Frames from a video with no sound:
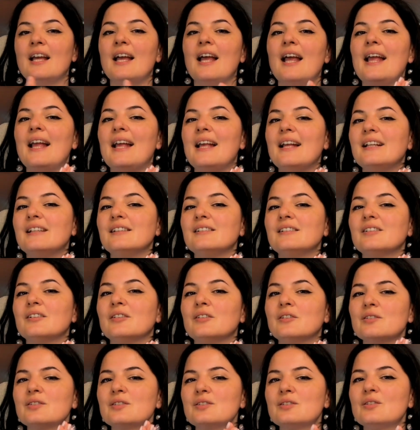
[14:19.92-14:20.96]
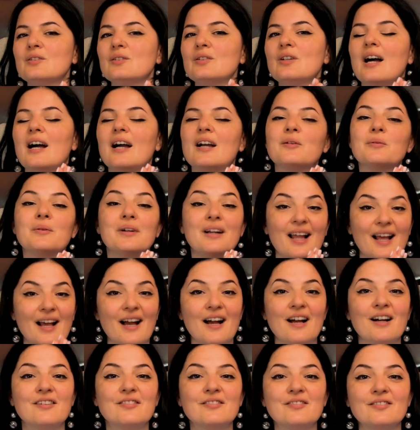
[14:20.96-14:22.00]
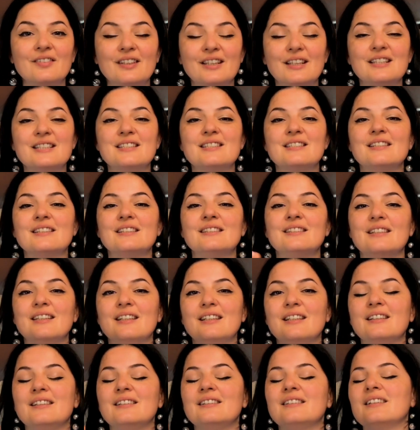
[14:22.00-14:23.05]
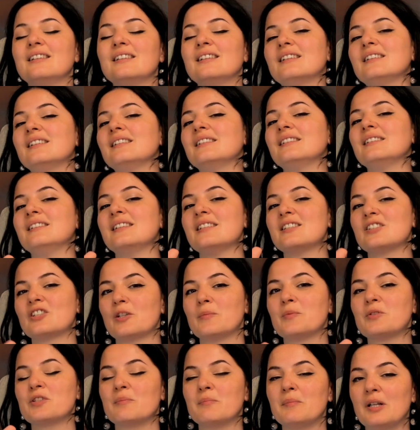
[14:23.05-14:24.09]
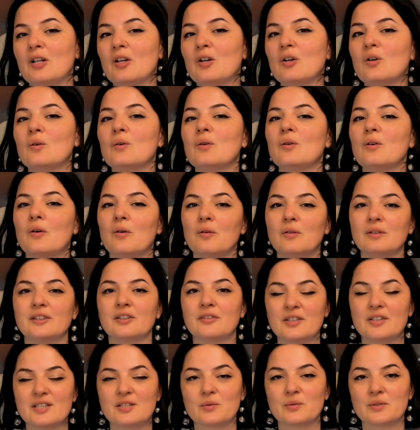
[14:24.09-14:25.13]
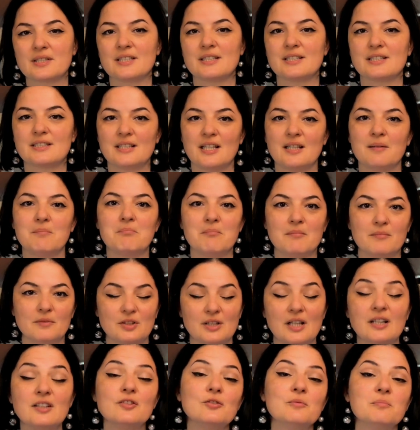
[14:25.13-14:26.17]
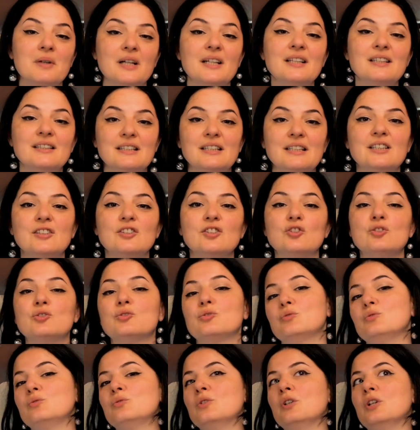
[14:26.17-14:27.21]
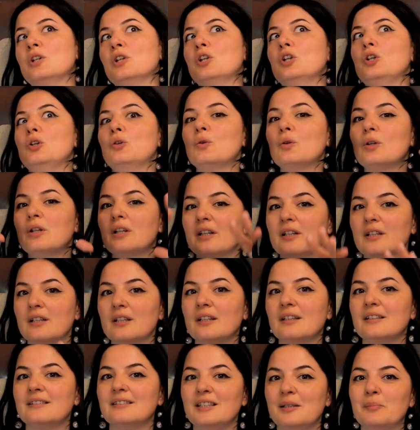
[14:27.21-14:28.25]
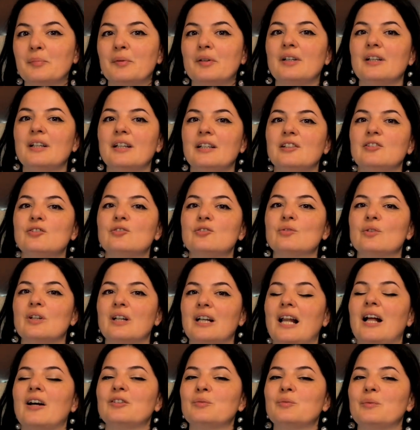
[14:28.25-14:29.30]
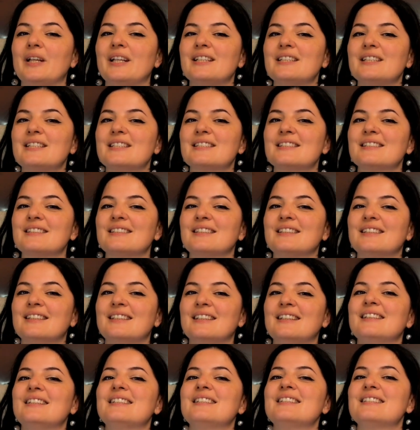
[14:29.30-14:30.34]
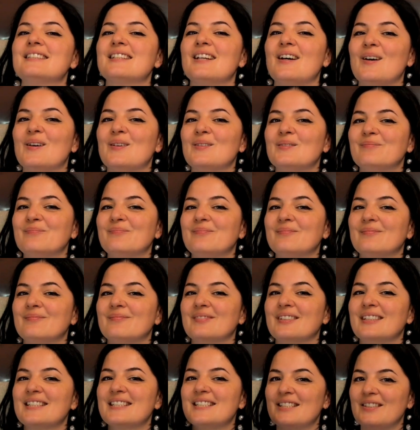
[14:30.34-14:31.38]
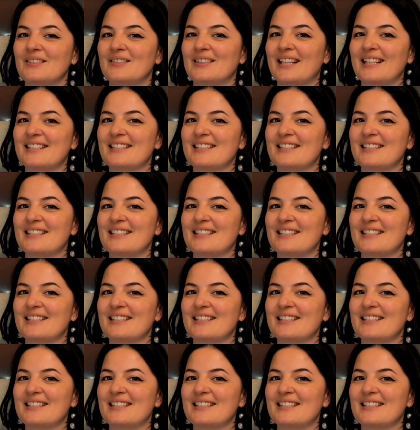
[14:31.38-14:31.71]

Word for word: and also I will have listed in the description below all the resources that you might need to look deeper into Cloudways. So see you next